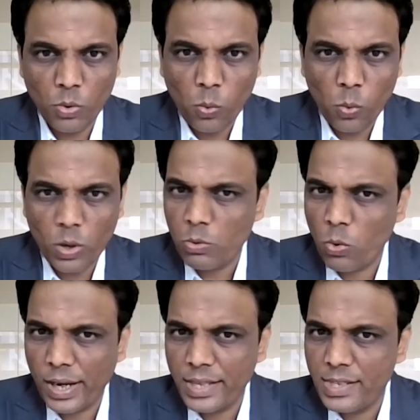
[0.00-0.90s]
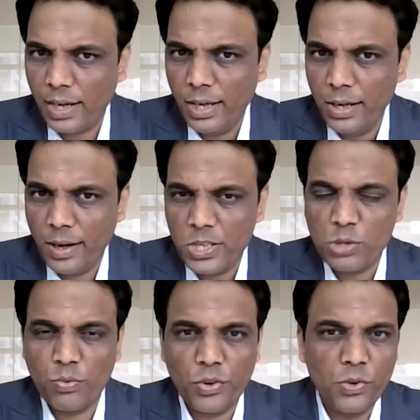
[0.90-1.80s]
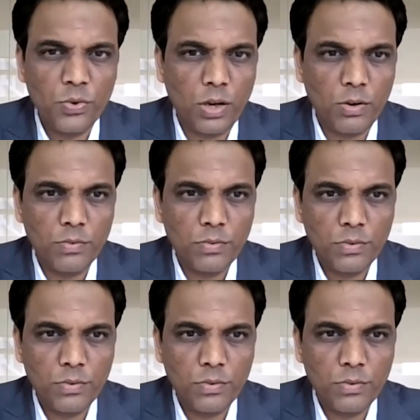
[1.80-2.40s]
What exactly next for you now?